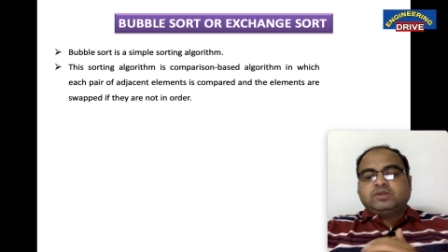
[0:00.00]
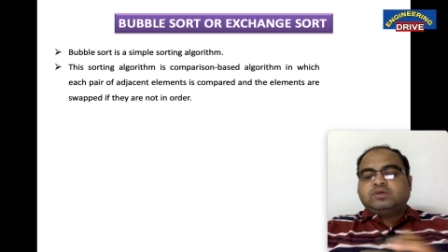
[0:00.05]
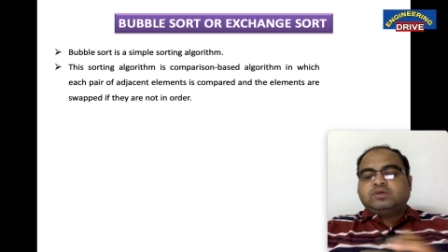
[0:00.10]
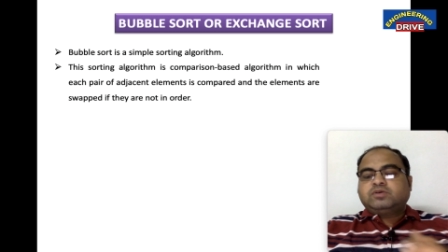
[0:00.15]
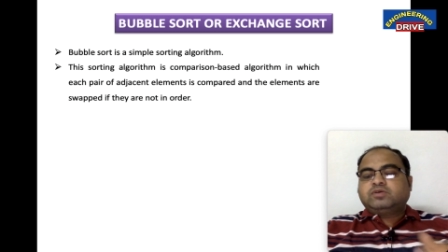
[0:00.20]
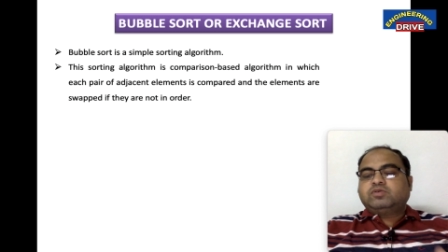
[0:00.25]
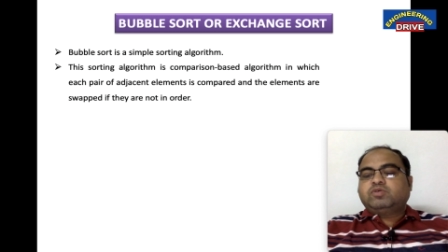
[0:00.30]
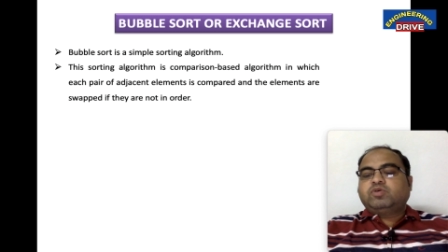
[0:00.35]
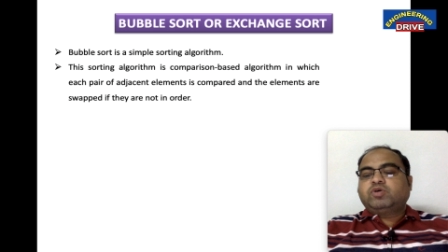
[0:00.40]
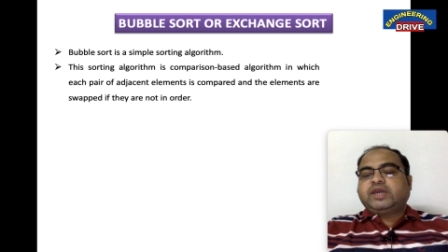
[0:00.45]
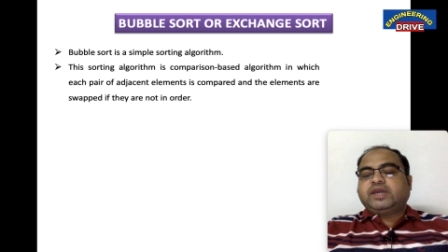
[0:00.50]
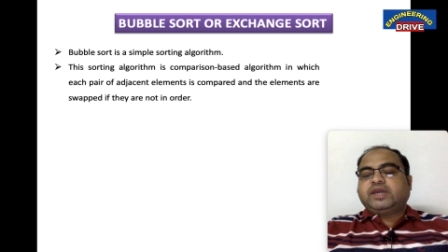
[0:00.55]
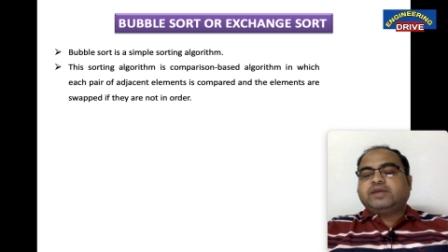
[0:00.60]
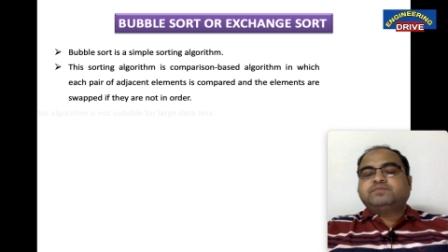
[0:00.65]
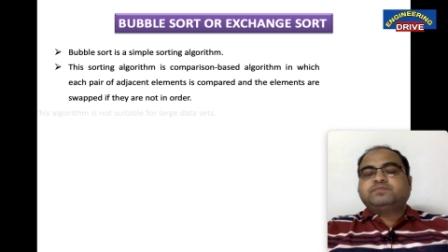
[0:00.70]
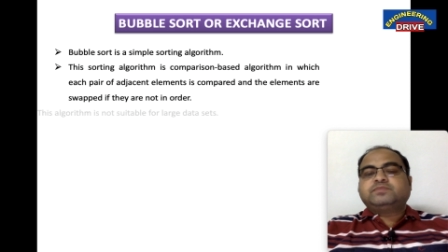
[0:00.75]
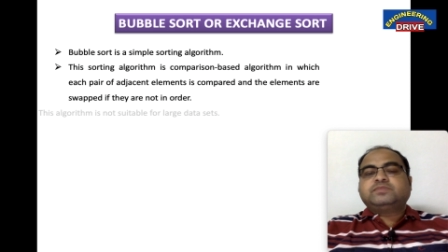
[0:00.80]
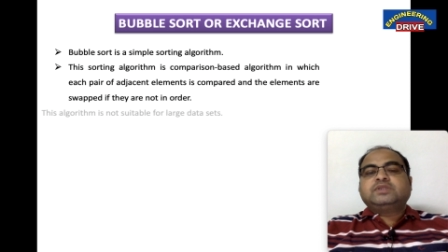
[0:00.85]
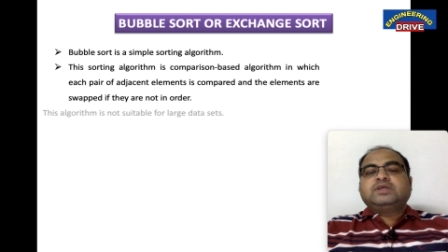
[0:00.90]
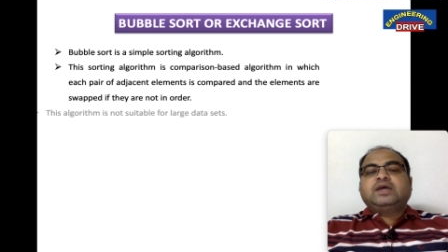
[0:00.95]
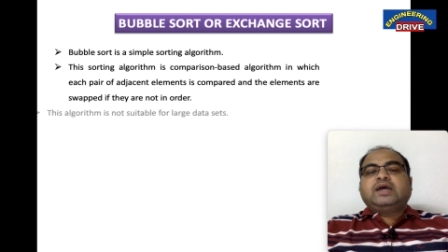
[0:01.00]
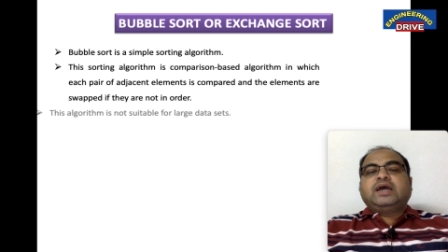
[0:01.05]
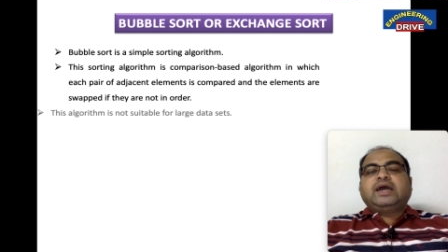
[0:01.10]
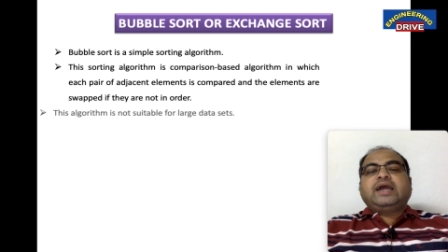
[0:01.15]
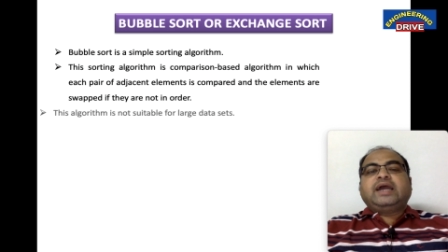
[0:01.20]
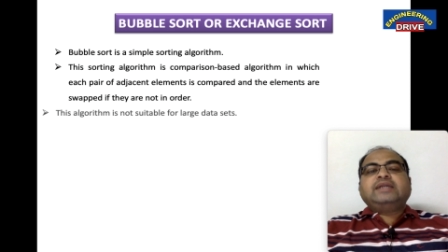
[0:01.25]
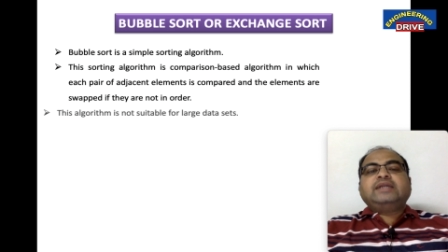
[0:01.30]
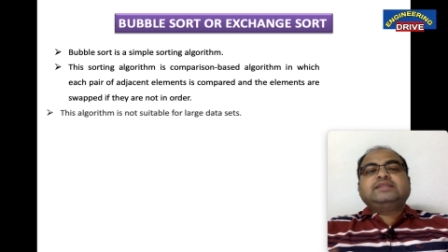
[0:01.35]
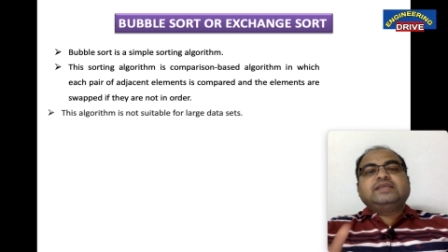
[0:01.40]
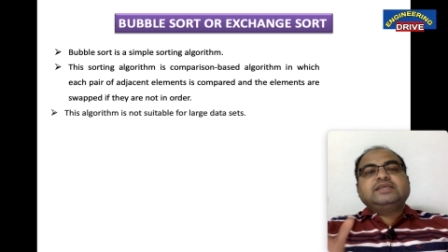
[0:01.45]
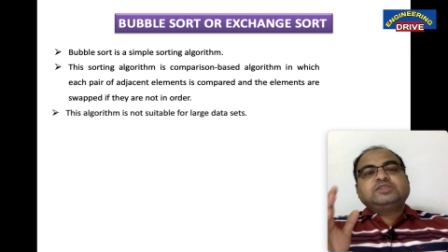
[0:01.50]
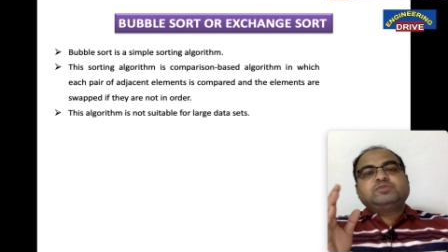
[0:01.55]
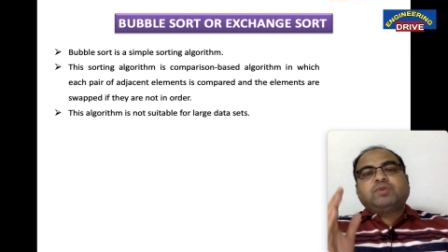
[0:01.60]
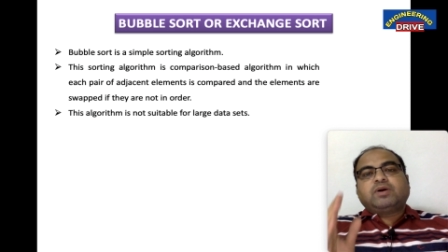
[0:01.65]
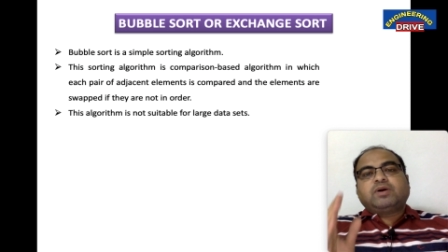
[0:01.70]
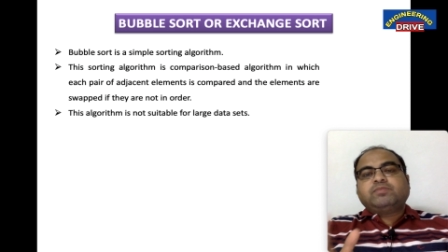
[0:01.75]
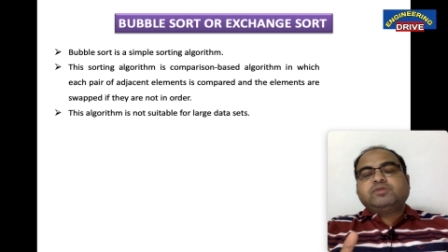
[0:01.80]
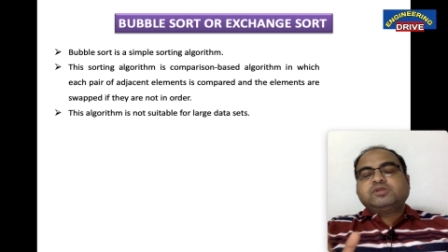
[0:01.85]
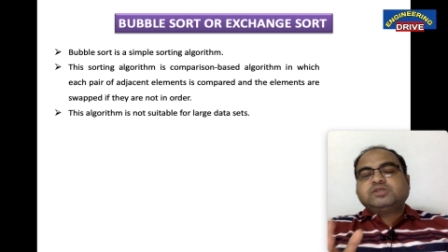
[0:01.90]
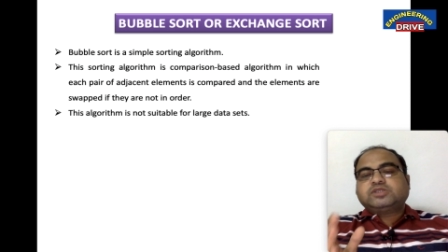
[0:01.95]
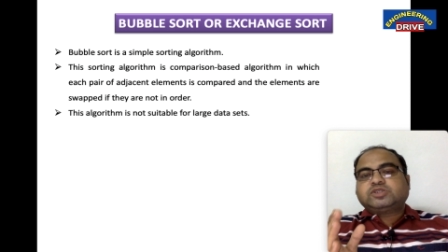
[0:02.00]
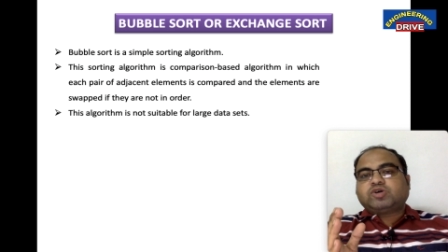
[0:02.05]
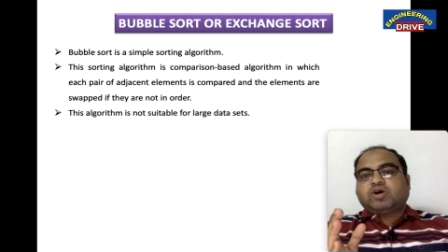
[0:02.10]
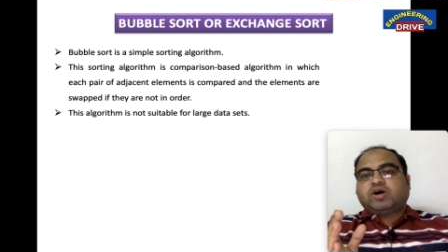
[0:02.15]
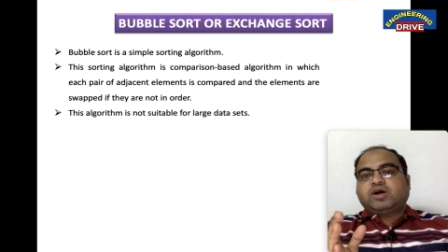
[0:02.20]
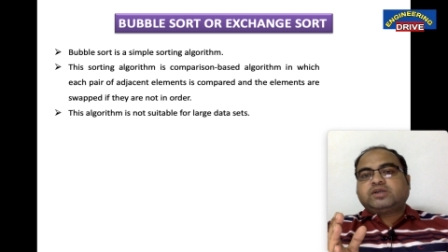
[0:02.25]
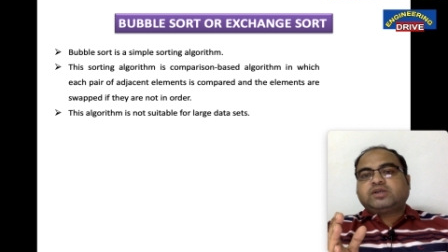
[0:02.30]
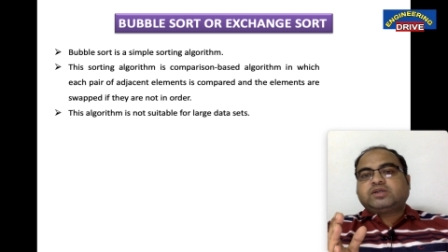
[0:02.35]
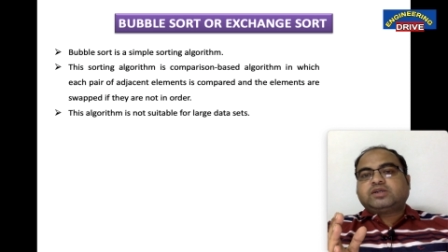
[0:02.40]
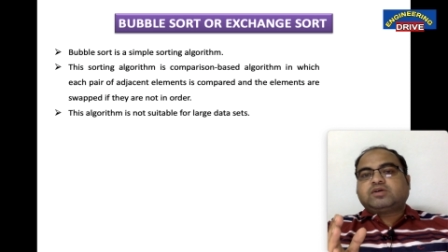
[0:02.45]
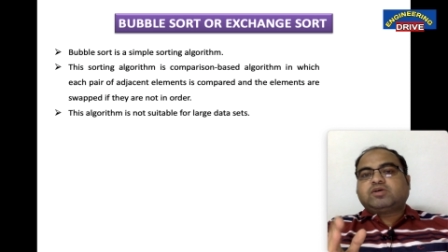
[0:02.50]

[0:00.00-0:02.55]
Okay and this bubble sort